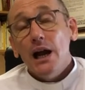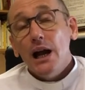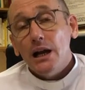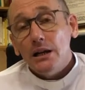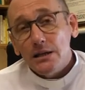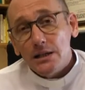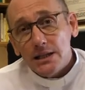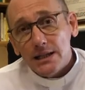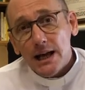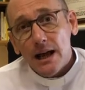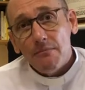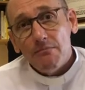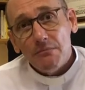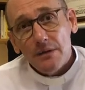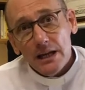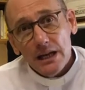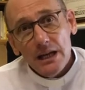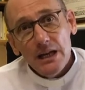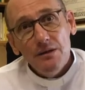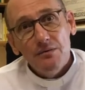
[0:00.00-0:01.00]
And
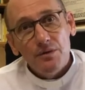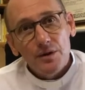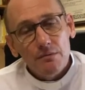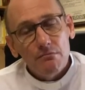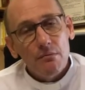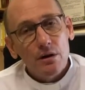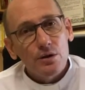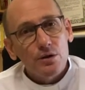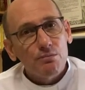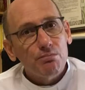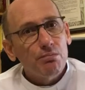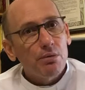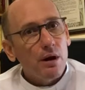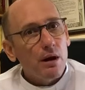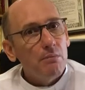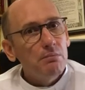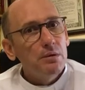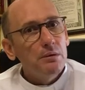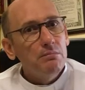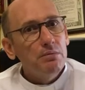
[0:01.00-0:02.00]
some even, most
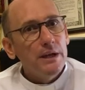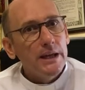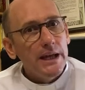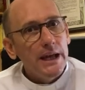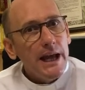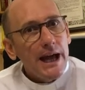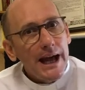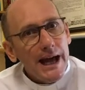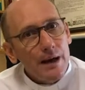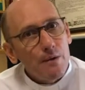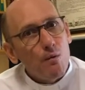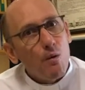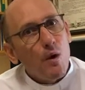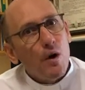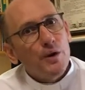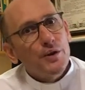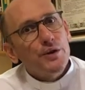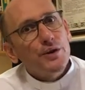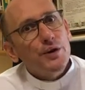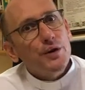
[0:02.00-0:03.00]
probably, had
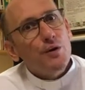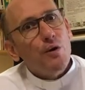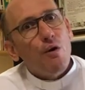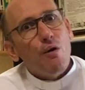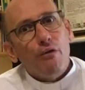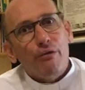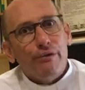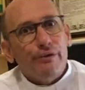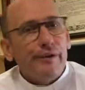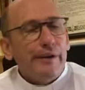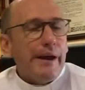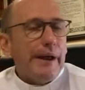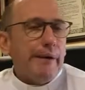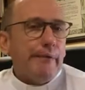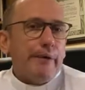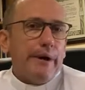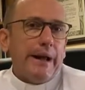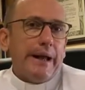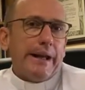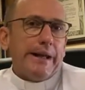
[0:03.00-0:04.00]
wandered off, saying,
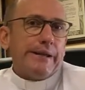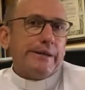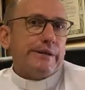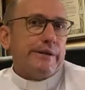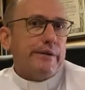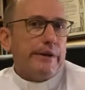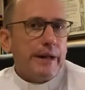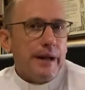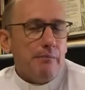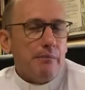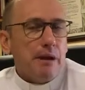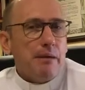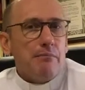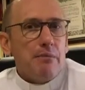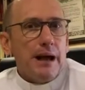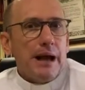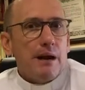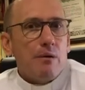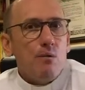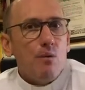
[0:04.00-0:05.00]
well, he's not coming
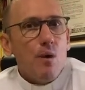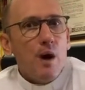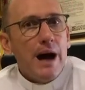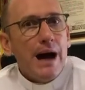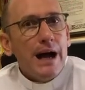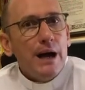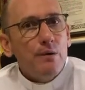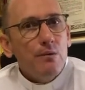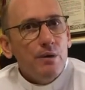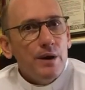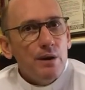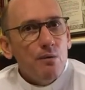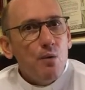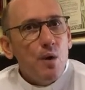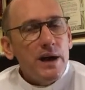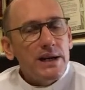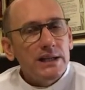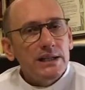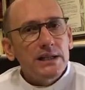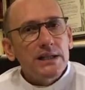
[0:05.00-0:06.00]
back. Why are we
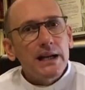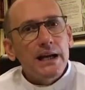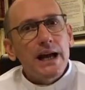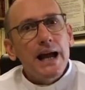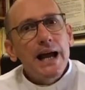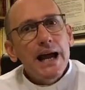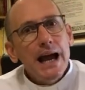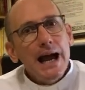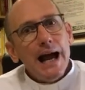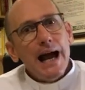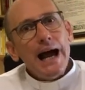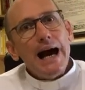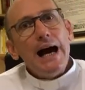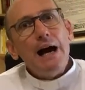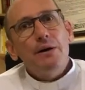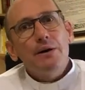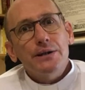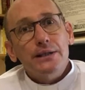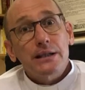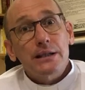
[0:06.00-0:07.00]
wasting
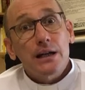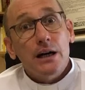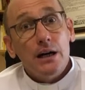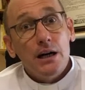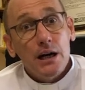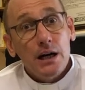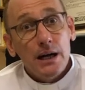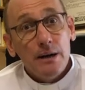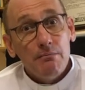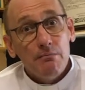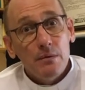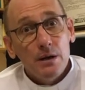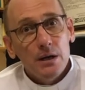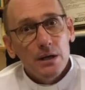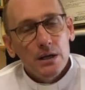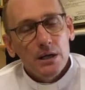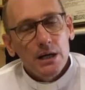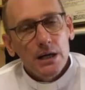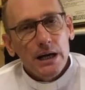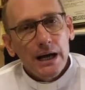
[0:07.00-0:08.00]
our time?
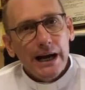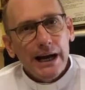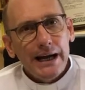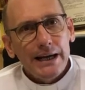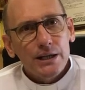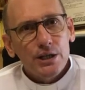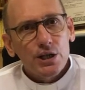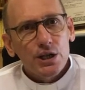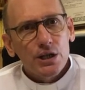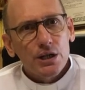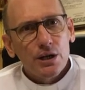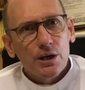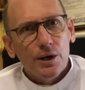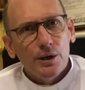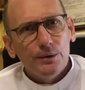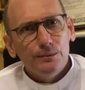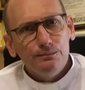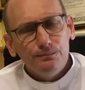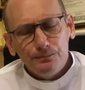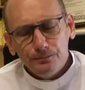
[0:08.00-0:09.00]
And
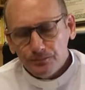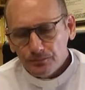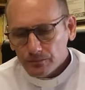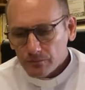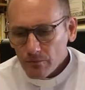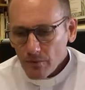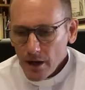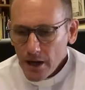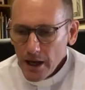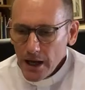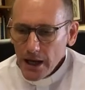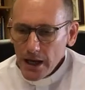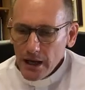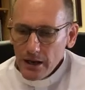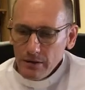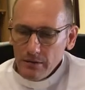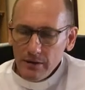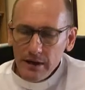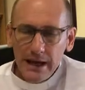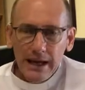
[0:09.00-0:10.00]
so,
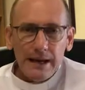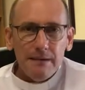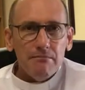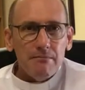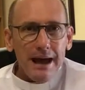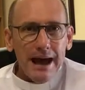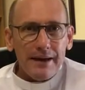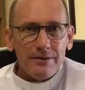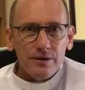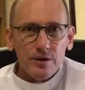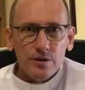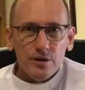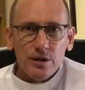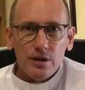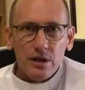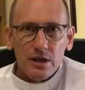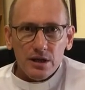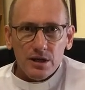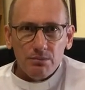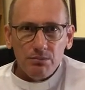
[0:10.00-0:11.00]
in Matthew's
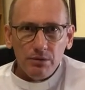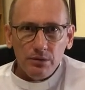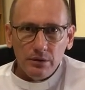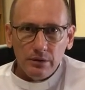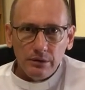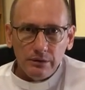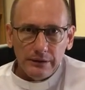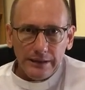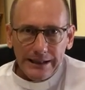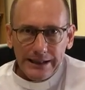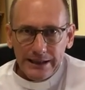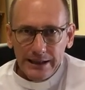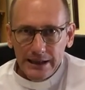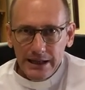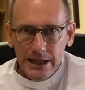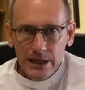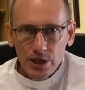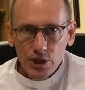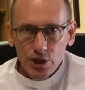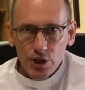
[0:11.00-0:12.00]
Gospel, in
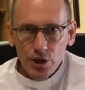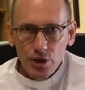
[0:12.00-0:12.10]
these